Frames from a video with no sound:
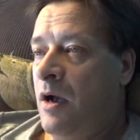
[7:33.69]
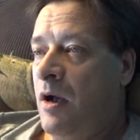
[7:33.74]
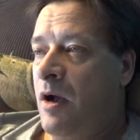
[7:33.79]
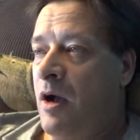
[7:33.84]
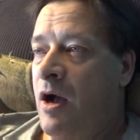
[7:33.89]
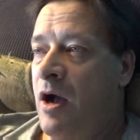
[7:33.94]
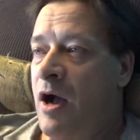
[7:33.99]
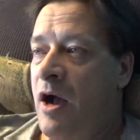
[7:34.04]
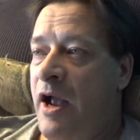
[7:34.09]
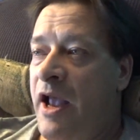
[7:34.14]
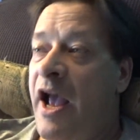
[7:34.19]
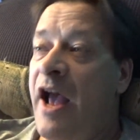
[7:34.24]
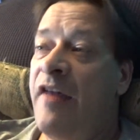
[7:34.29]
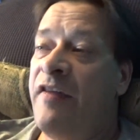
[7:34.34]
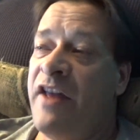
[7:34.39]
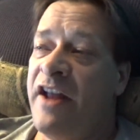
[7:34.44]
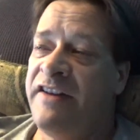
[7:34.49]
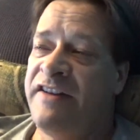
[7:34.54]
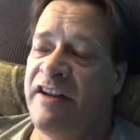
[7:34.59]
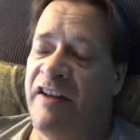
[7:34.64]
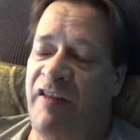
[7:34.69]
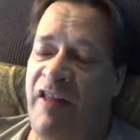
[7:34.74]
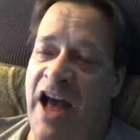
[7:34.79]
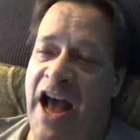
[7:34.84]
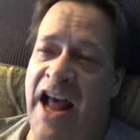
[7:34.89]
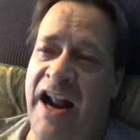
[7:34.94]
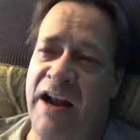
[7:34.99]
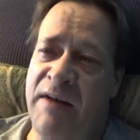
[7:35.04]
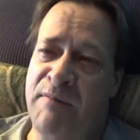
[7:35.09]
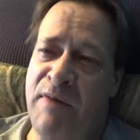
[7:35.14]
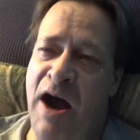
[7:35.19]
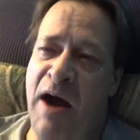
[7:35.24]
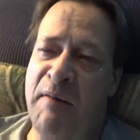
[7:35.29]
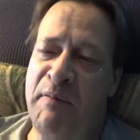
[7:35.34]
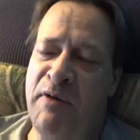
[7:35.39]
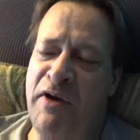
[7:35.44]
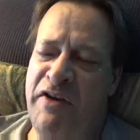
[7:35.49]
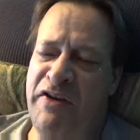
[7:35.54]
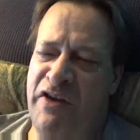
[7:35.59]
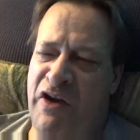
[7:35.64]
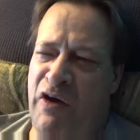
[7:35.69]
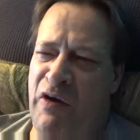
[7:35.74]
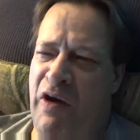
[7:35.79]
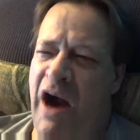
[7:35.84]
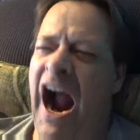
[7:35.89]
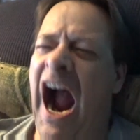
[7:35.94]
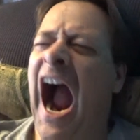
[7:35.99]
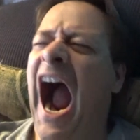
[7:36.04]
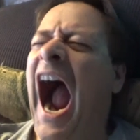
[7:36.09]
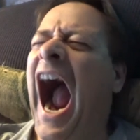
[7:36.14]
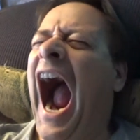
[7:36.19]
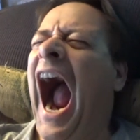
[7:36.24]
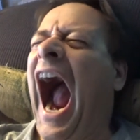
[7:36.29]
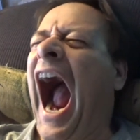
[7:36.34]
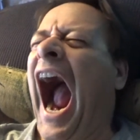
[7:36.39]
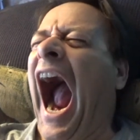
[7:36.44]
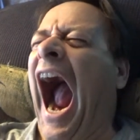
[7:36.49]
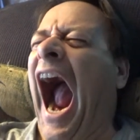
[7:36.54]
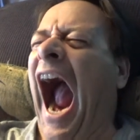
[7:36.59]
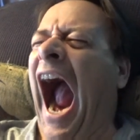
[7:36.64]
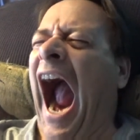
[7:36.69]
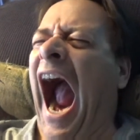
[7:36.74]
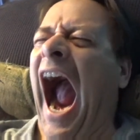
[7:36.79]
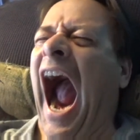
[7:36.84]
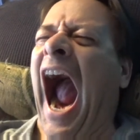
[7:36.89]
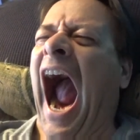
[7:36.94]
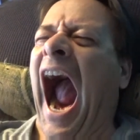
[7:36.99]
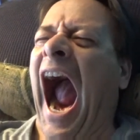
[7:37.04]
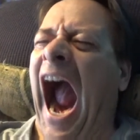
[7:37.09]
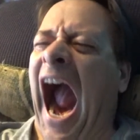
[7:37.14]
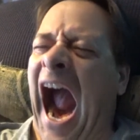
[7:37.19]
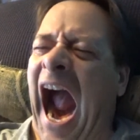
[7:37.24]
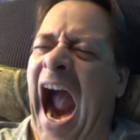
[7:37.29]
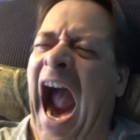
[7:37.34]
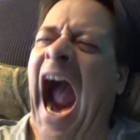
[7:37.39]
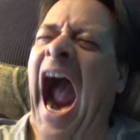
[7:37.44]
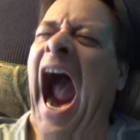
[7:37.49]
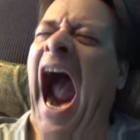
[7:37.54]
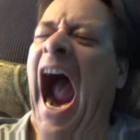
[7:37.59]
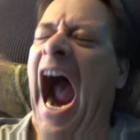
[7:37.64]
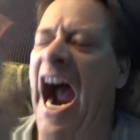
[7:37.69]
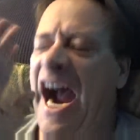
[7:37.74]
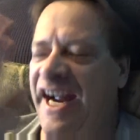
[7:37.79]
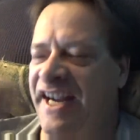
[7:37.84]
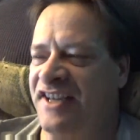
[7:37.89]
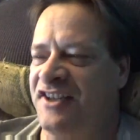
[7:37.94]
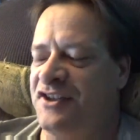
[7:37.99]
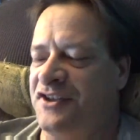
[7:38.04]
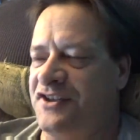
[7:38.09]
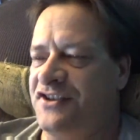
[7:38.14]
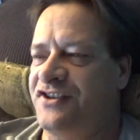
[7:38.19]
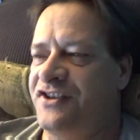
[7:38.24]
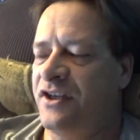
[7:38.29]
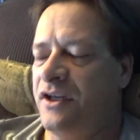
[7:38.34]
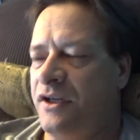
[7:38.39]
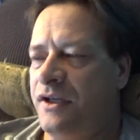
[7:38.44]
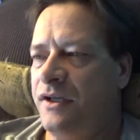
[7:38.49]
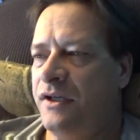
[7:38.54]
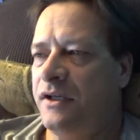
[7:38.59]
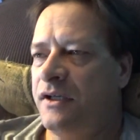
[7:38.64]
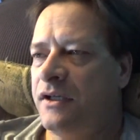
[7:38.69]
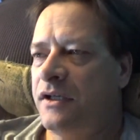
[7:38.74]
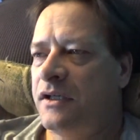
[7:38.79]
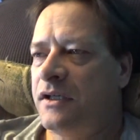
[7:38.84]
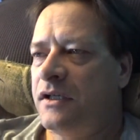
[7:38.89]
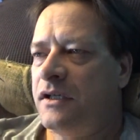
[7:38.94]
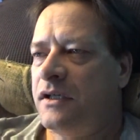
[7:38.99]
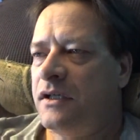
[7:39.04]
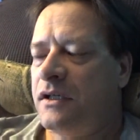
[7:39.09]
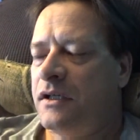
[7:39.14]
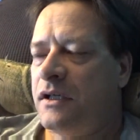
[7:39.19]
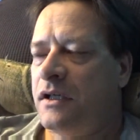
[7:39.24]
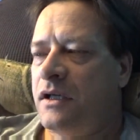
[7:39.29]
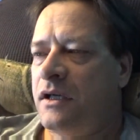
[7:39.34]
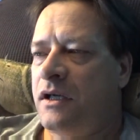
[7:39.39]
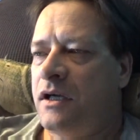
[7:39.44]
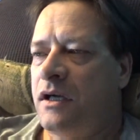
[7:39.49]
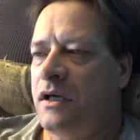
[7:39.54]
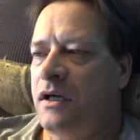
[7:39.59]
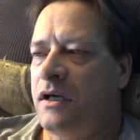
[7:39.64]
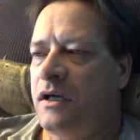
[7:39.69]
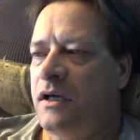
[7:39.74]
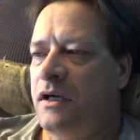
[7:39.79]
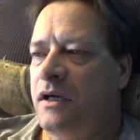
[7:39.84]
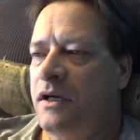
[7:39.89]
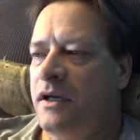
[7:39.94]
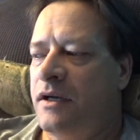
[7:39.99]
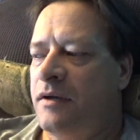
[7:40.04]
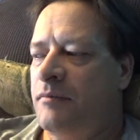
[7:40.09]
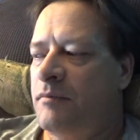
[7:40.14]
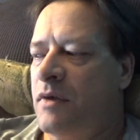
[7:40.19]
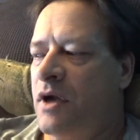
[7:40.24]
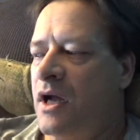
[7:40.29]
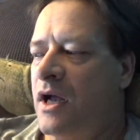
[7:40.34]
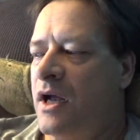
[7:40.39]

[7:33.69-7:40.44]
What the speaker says: yeah, then to line them up with the writers, and